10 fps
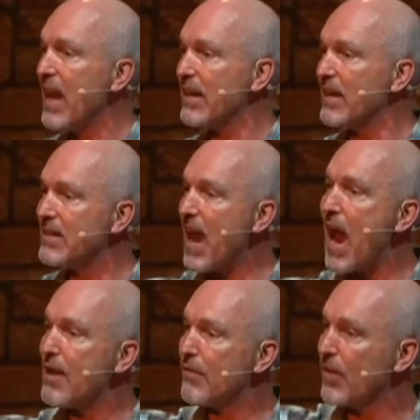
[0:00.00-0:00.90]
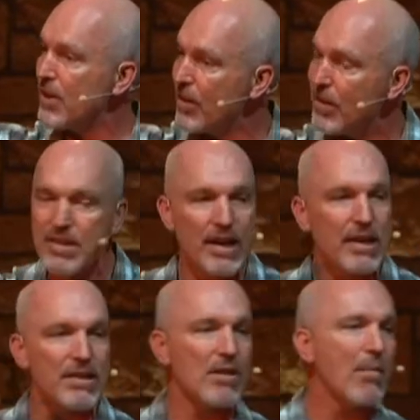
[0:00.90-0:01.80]
to die for your sins
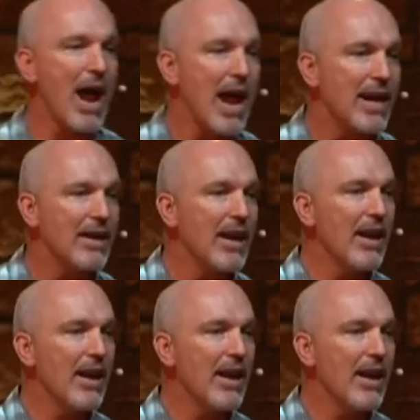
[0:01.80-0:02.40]
sins in mind.